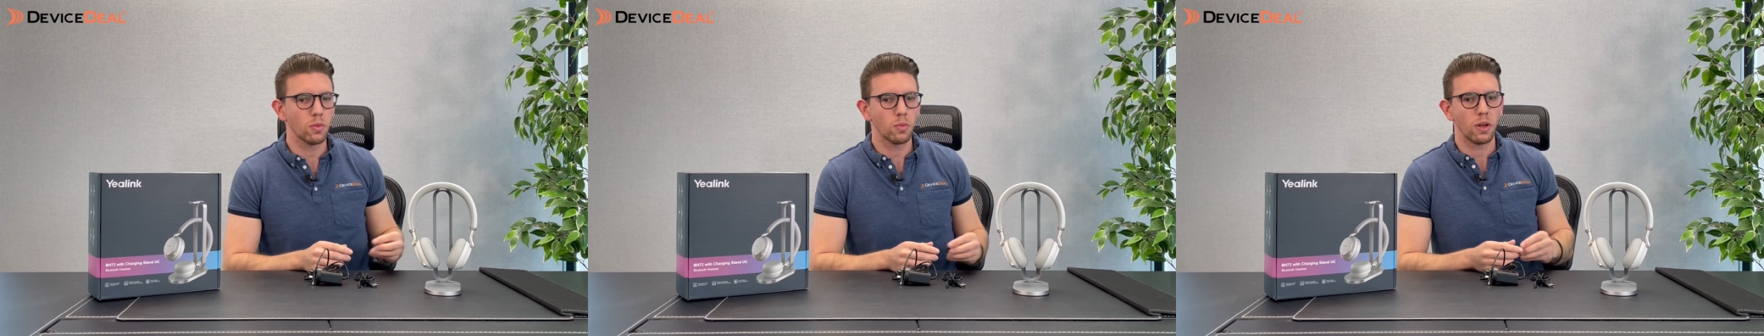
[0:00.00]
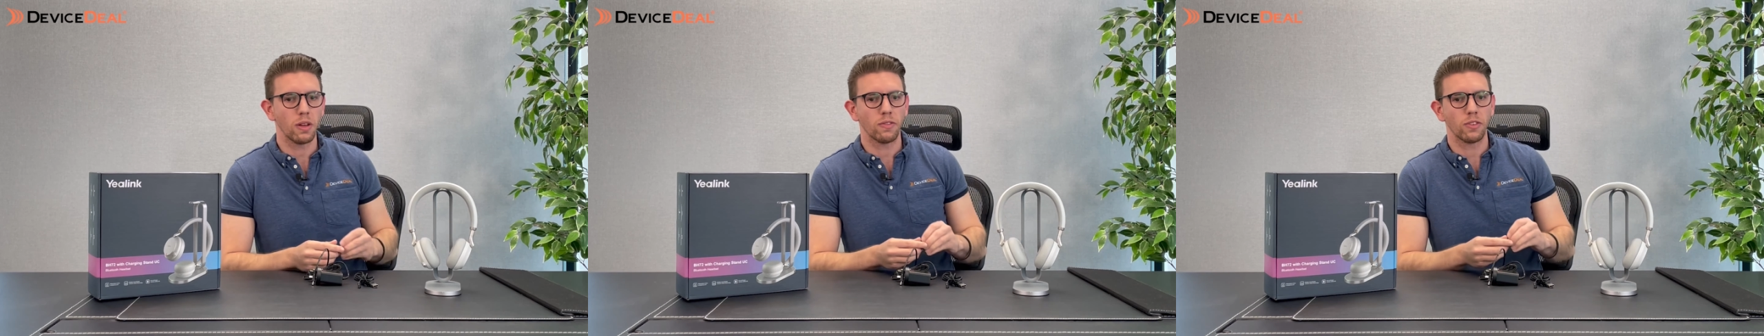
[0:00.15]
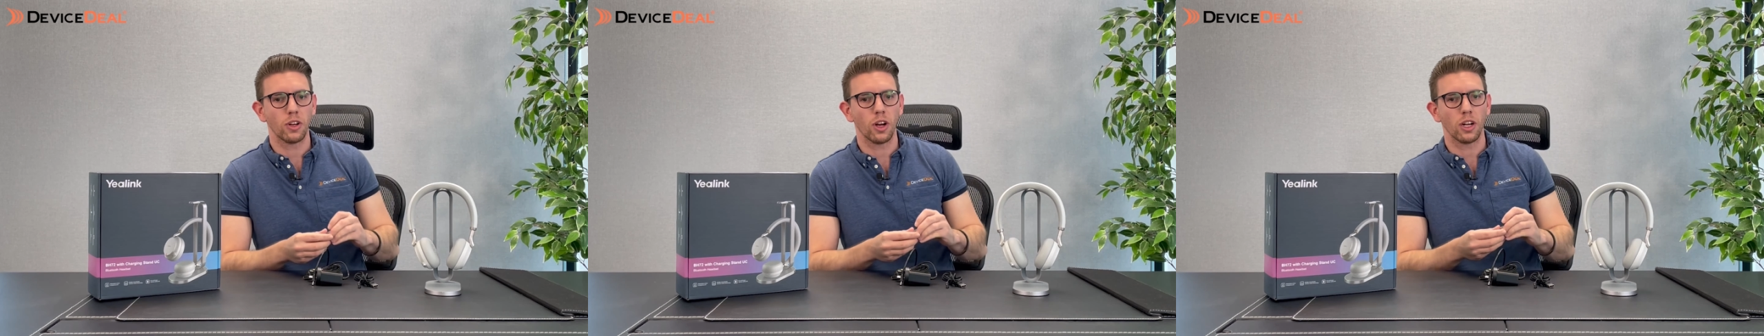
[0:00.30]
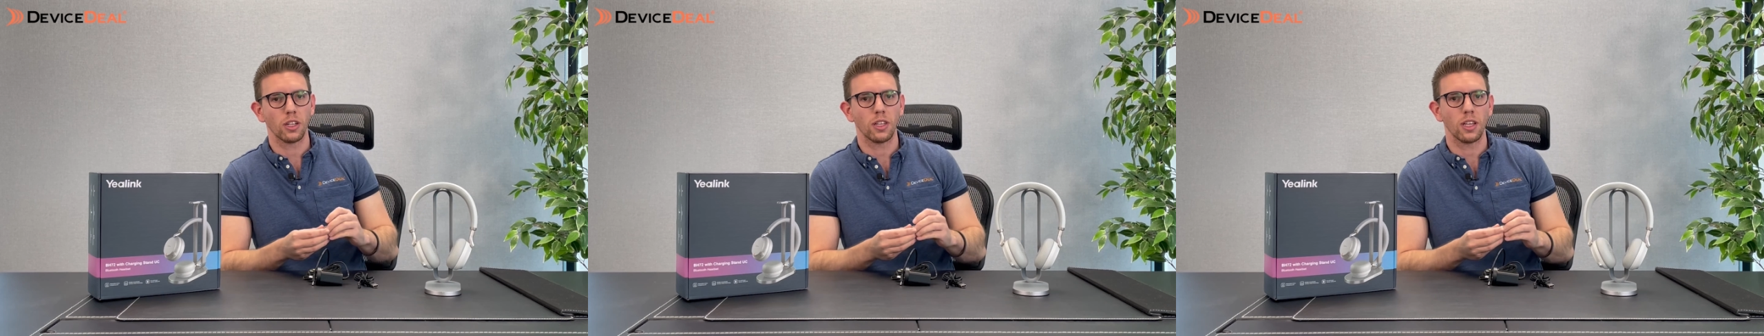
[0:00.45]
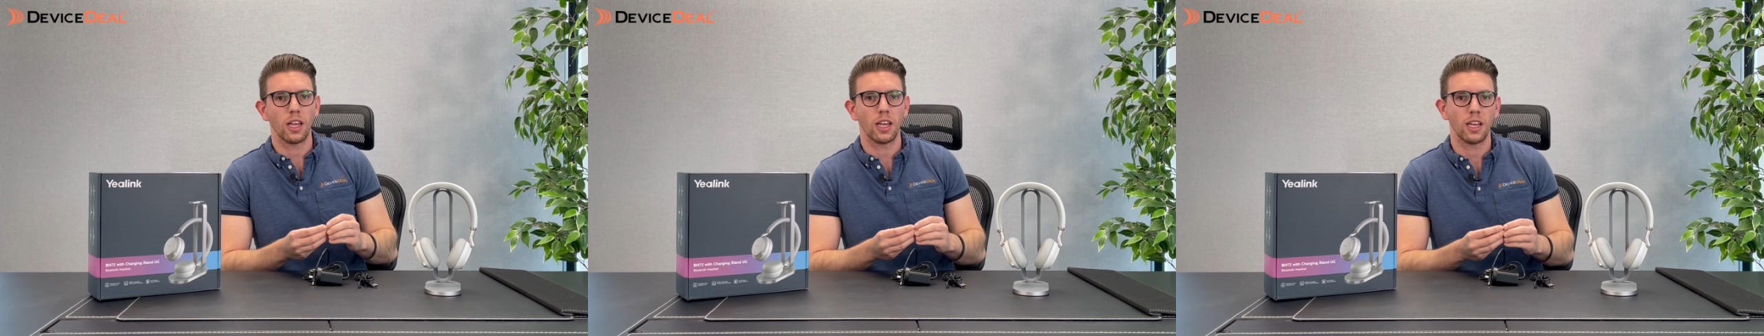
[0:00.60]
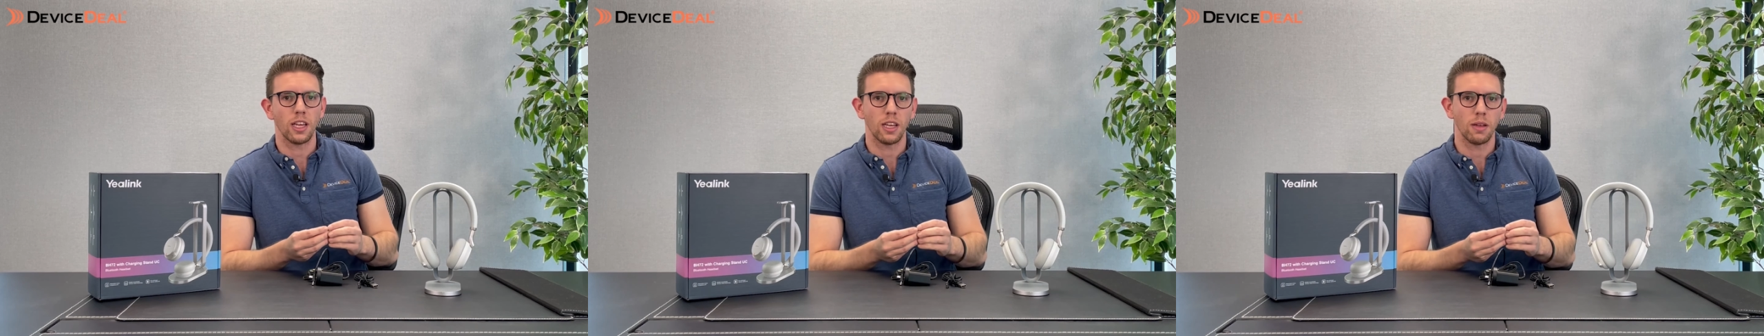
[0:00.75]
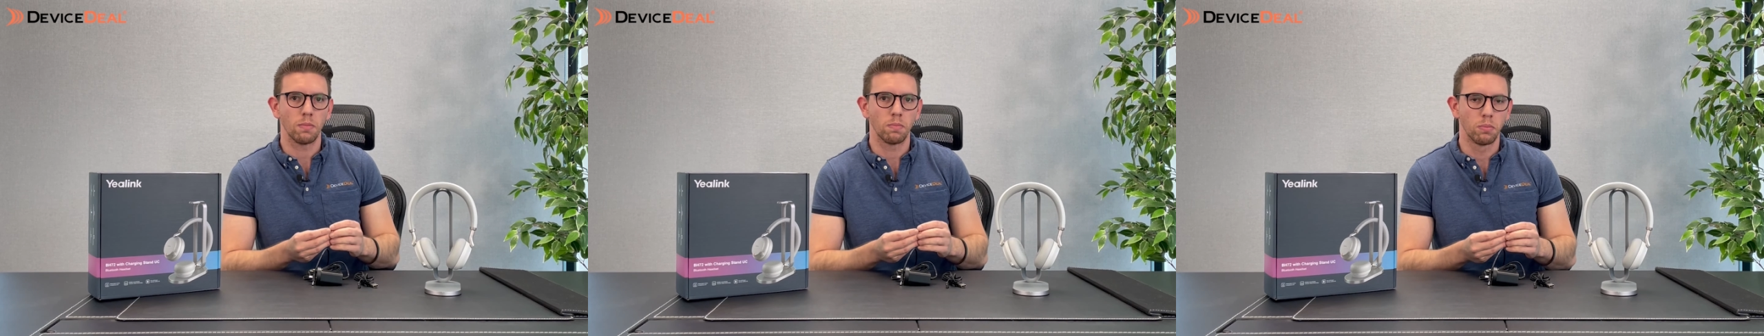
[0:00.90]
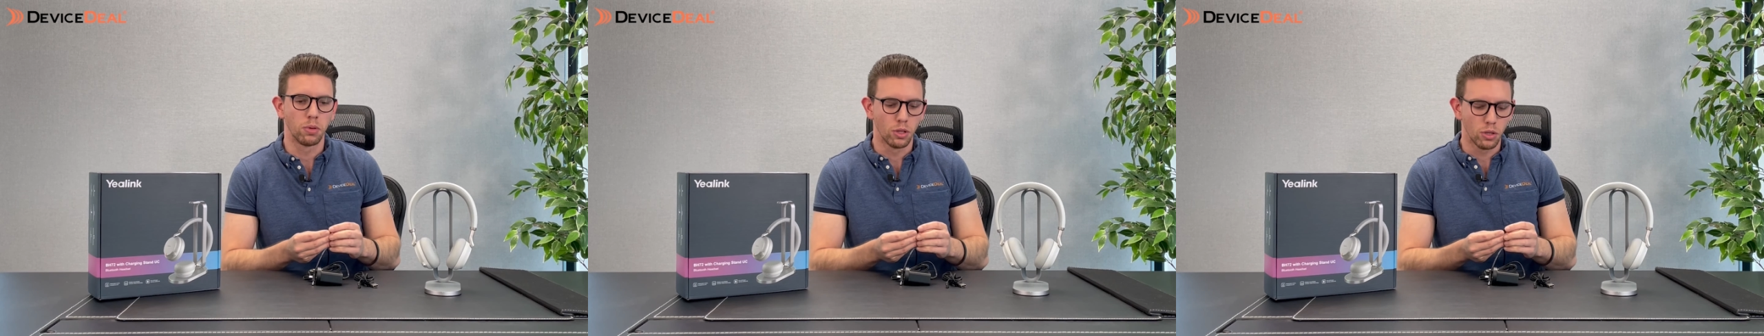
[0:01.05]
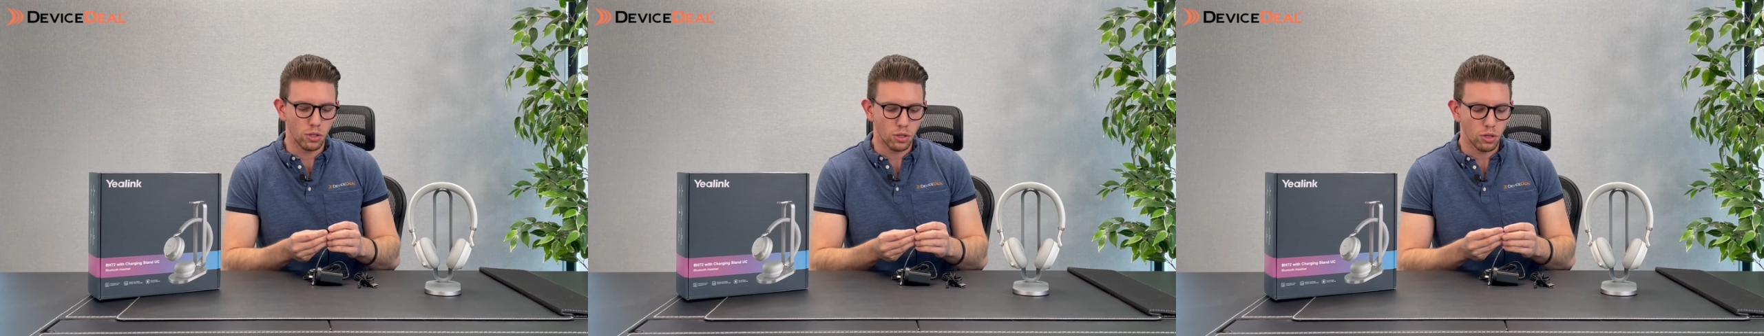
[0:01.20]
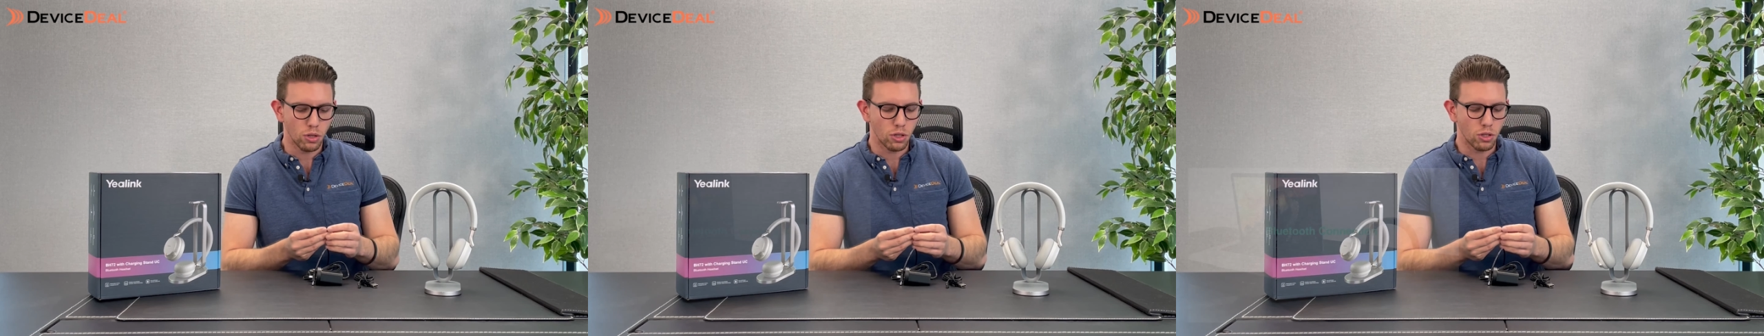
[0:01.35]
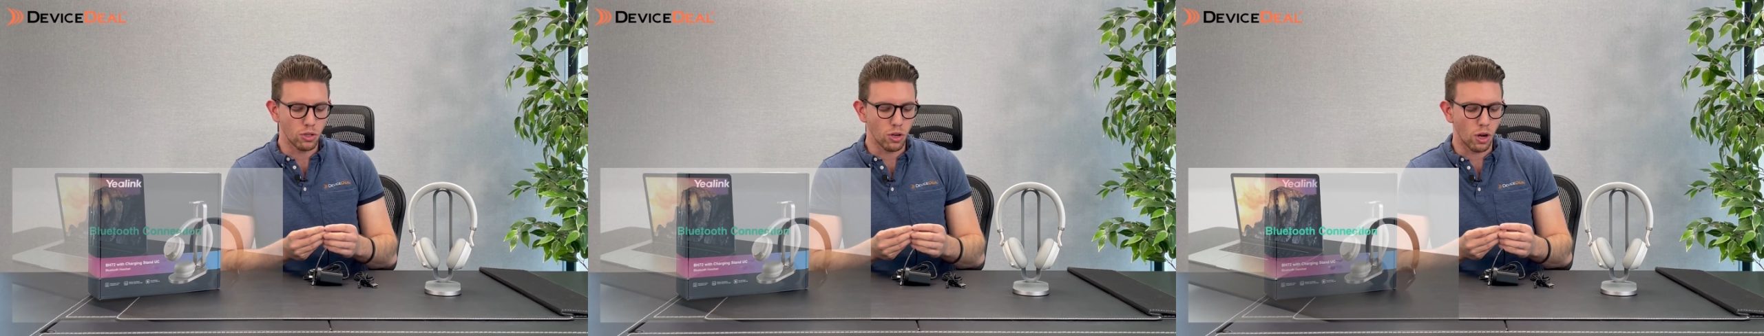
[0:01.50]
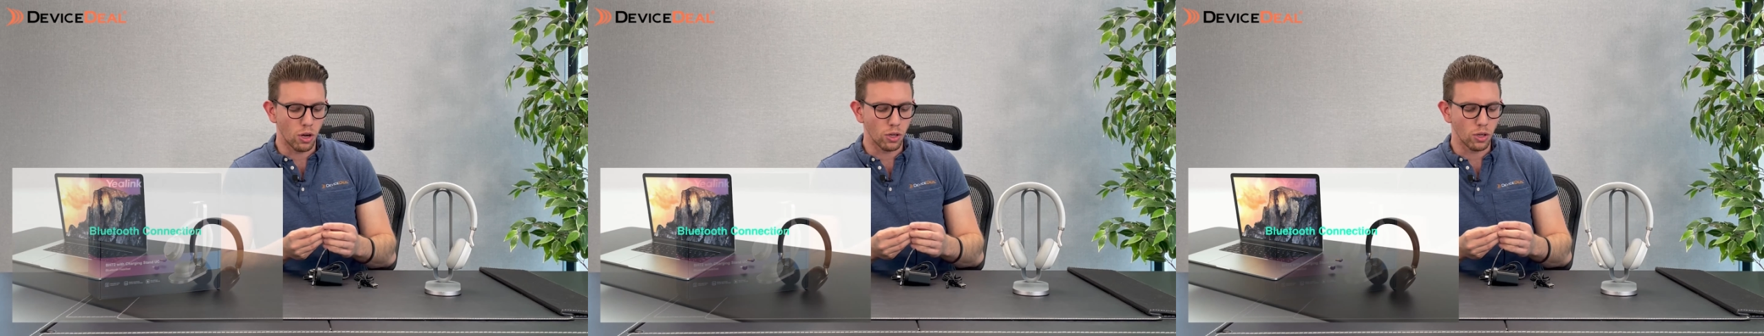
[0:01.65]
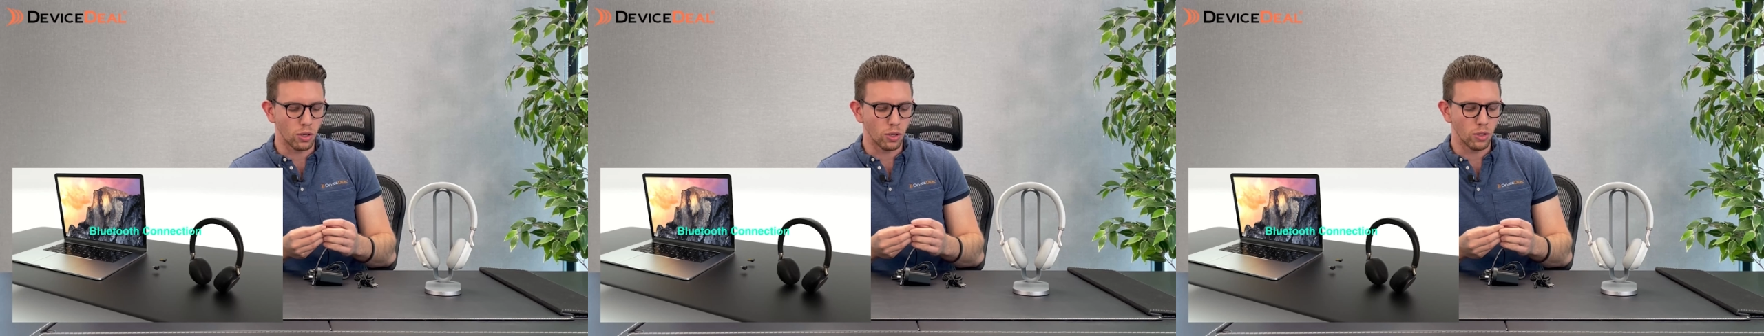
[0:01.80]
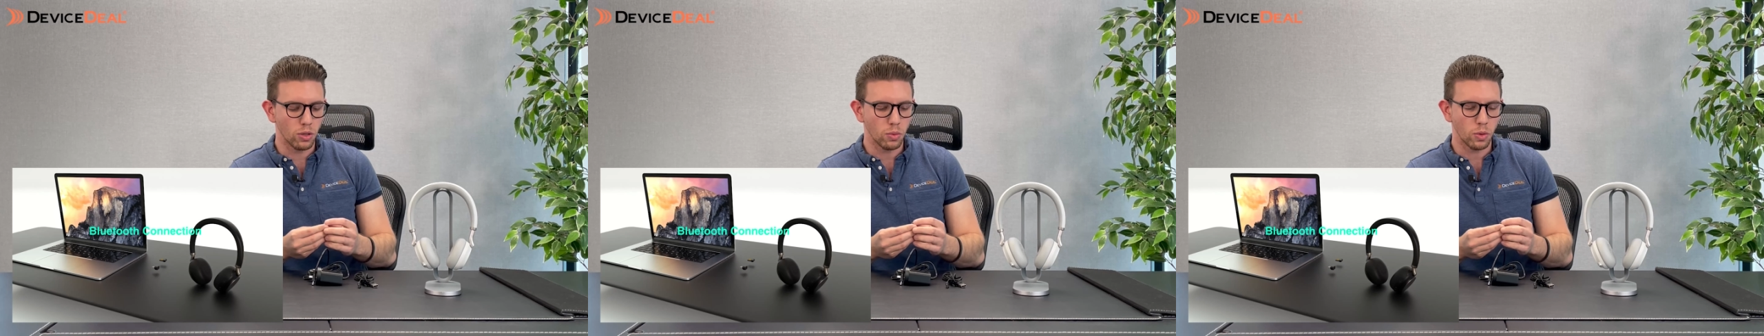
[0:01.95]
we've got a Bluetooth dongle,